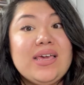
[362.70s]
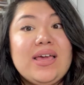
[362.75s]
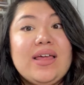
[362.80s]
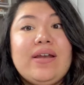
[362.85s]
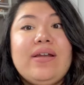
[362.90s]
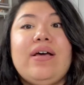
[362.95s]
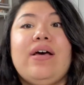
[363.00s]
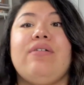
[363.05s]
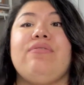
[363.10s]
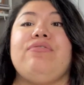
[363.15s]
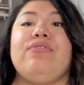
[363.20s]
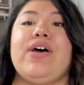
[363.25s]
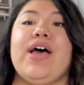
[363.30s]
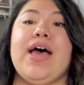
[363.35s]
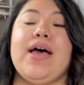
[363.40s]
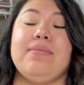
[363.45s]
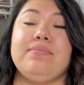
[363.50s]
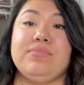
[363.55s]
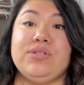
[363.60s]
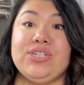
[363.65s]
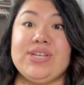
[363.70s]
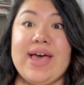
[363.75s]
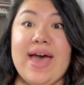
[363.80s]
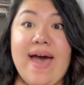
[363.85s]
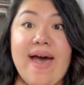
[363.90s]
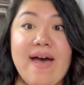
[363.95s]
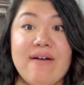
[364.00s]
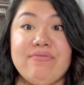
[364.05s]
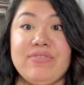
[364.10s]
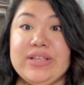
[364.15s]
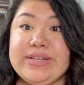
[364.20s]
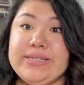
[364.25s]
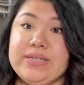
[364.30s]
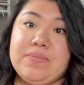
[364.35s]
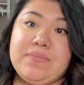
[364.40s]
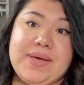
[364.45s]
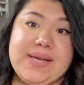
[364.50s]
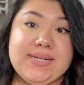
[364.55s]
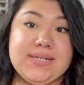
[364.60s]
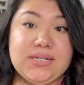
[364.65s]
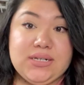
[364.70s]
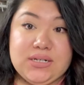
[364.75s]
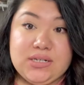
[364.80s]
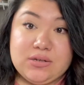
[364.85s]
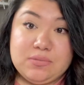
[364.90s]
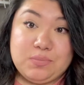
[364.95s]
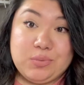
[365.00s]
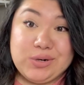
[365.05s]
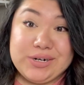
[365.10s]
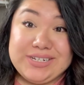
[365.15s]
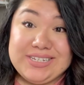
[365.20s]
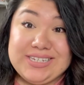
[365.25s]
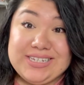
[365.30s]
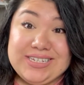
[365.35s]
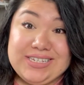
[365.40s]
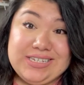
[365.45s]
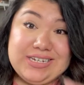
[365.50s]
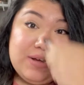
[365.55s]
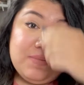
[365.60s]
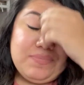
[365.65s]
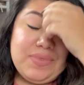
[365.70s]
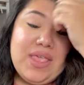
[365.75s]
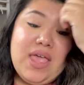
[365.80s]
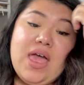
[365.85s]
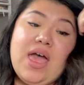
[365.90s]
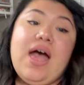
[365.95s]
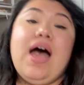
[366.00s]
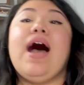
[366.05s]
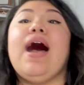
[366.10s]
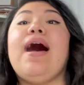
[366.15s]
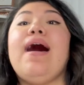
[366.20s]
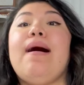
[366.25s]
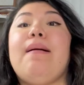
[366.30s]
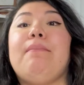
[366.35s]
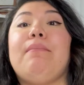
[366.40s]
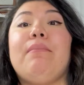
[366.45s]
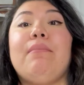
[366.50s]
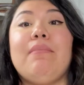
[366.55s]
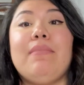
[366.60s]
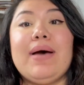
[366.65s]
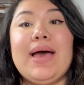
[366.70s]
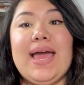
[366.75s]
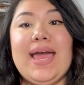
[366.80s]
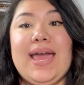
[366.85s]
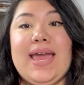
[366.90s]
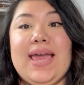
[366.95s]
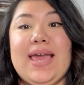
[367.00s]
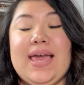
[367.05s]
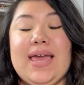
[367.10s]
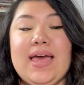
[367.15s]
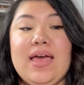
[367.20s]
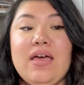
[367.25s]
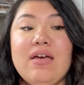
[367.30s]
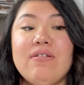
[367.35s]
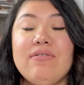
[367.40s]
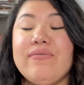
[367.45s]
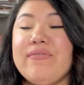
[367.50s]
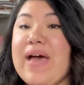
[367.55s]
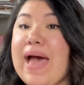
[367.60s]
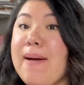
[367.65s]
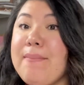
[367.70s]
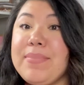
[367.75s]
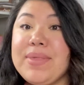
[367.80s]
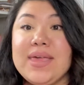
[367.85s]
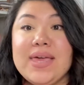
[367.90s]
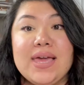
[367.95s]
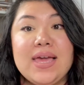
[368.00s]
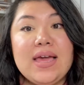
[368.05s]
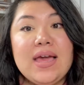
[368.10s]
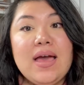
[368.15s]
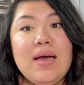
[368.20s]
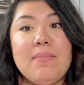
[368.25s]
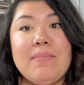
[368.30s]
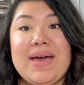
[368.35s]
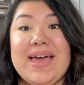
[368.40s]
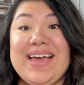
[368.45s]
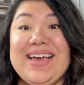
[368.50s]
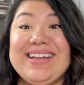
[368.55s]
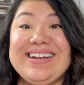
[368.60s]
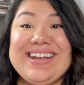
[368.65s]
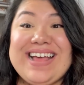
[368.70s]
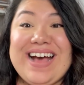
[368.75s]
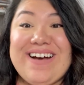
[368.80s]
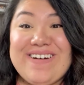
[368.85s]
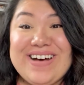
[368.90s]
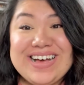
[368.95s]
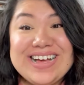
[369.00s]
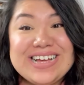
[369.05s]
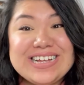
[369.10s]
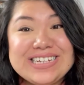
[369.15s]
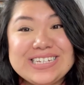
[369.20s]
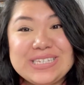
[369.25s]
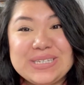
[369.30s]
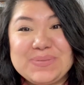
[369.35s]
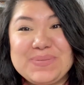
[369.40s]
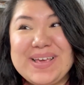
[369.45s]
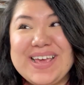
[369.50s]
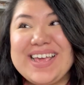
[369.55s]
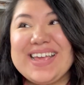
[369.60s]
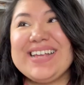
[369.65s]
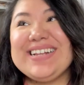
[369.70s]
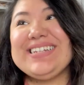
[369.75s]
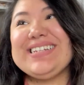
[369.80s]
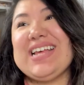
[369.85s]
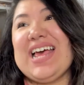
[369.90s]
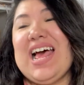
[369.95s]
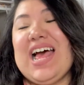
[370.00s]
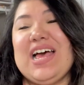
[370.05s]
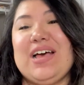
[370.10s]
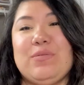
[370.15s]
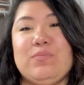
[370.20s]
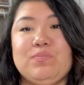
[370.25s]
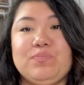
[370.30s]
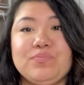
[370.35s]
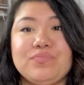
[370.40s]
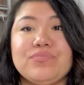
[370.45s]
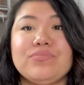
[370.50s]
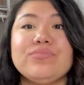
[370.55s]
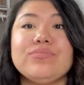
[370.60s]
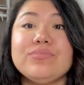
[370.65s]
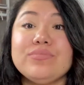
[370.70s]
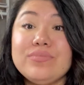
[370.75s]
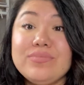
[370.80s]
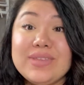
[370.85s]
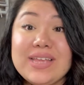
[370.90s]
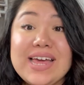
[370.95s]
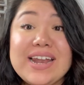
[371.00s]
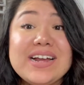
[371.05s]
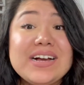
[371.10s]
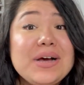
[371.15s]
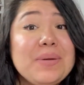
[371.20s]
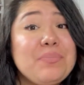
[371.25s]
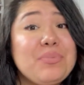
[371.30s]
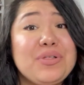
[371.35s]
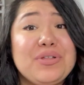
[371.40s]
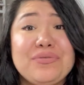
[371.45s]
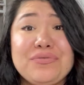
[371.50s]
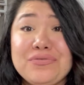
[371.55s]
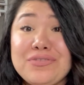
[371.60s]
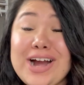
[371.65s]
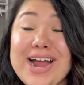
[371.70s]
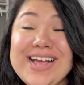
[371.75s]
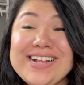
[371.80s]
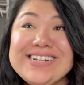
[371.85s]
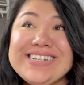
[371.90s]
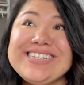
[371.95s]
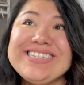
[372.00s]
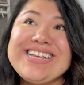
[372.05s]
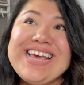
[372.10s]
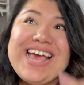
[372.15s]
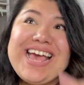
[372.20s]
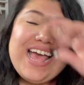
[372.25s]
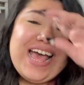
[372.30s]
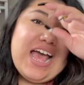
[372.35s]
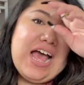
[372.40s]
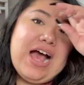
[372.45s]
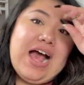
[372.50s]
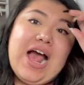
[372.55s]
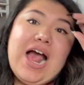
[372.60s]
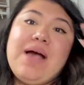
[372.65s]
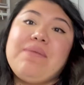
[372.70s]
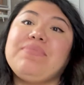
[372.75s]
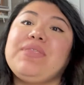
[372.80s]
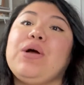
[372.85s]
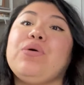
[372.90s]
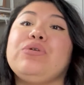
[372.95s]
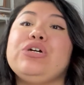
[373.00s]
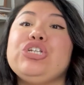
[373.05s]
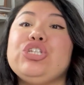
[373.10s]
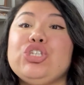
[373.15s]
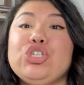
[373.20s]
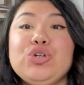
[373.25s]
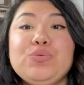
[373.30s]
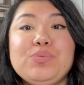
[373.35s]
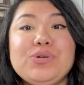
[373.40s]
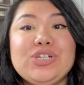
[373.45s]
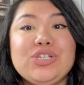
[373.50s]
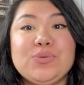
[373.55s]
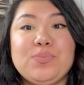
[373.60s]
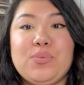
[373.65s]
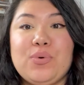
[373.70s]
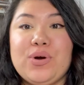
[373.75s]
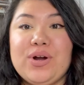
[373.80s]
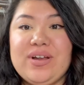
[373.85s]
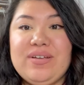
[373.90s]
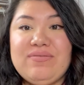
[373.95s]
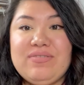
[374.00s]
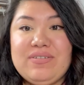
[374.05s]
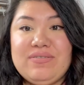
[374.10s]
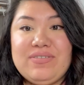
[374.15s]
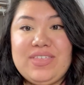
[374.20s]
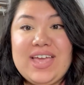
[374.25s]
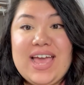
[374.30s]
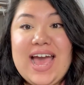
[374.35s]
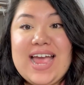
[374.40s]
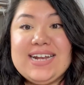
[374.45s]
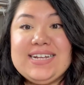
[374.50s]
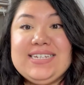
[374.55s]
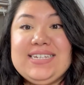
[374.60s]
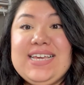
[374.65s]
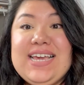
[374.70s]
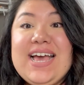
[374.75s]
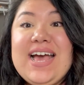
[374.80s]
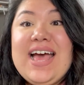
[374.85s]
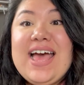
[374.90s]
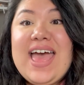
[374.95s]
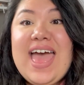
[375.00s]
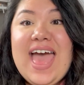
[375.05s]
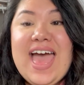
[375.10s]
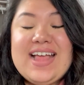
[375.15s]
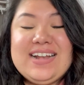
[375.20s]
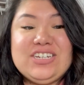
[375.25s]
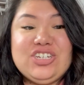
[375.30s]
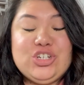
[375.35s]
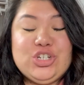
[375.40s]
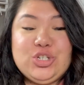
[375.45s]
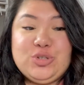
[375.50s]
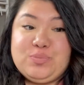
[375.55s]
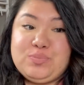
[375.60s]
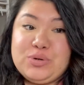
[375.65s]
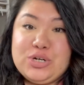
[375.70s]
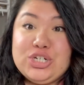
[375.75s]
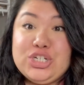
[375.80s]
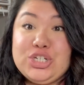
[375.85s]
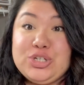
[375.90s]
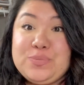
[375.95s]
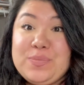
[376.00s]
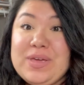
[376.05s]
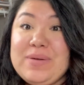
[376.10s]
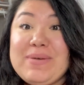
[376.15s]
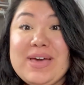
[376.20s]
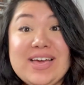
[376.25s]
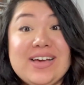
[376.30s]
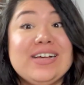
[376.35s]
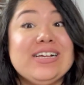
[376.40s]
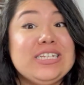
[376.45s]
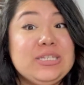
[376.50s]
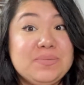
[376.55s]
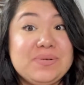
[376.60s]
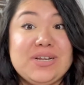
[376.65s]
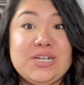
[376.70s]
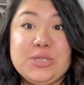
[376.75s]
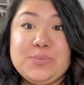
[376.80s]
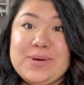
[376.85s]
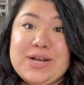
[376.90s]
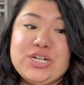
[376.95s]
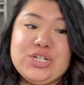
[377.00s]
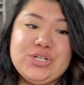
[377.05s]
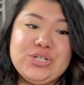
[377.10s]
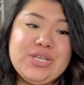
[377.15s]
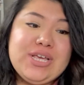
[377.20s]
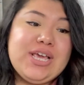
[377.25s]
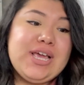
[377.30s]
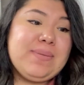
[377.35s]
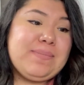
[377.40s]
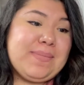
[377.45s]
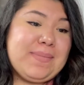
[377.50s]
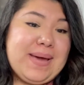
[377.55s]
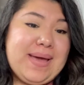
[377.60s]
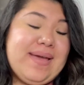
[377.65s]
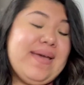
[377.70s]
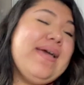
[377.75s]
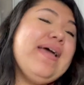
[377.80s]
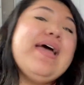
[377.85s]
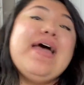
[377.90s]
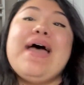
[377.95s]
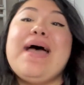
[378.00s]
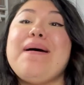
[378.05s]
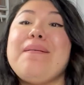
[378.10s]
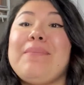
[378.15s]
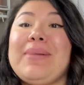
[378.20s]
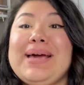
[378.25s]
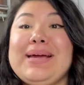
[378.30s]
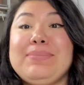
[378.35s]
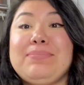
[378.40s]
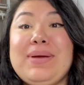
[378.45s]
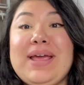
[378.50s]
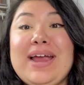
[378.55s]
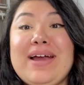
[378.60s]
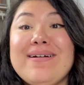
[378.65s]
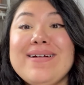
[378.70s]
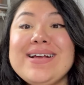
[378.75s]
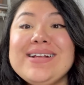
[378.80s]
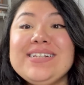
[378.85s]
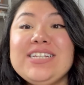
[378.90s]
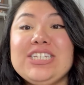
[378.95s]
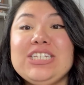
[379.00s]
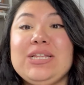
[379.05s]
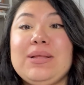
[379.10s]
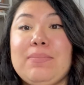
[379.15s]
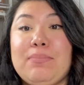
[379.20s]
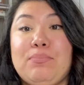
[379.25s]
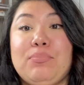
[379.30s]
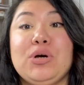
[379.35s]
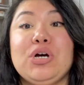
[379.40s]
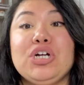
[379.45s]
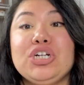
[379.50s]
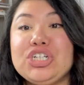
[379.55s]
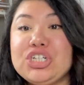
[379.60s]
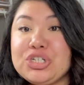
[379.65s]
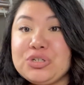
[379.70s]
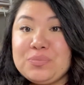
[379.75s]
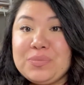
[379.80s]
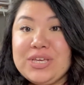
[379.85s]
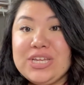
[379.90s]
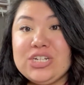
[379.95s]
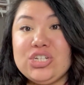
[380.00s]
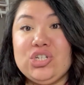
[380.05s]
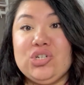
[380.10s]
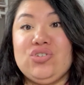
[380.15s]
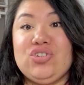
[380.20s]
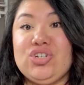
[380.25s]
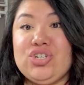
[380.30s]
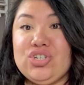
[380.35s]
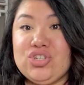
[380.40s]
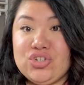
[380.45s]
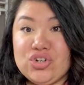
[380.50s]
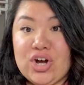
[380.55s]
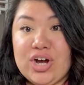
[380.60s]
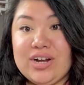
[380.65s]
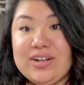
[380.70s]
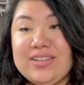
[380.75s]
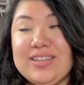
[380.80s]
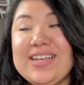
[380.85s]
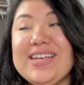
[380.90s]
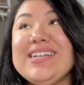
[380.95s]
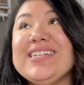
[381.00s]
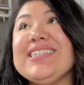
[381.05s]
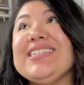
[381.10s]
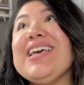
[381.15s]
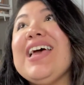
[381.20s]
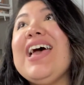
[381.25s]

enough to have this amazing support system. My family, my now husband, and a couple of friends that were super supportive of the idea and just pushed me, my husband especially, and my parents, that pushed me to just start this.